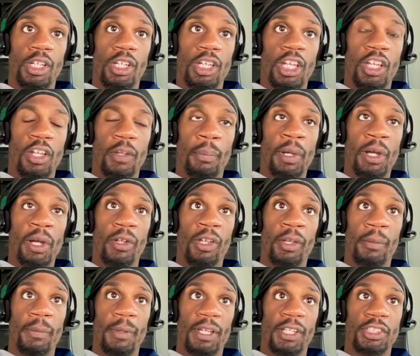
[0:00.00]
In the
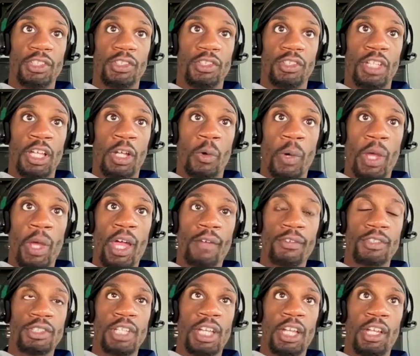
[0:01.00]
Paralympics, they don't have
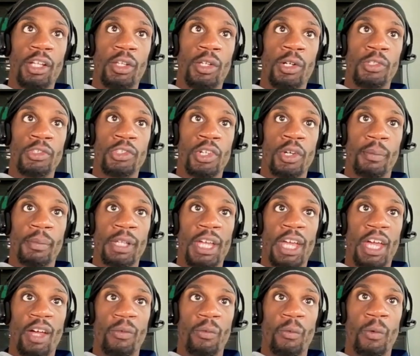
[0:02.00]
standing long jump; they
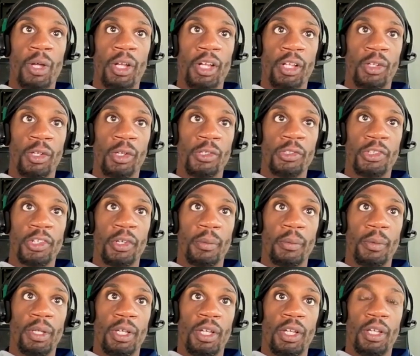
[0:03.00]
have running long jump.
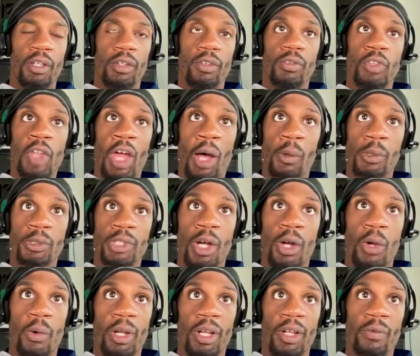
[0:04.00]
That was
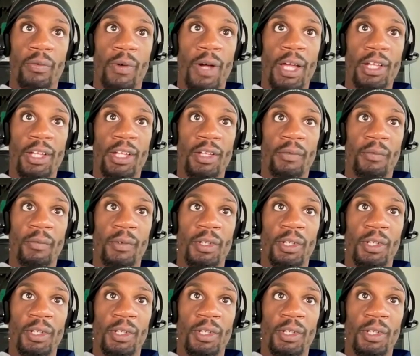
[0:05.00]
already frightening,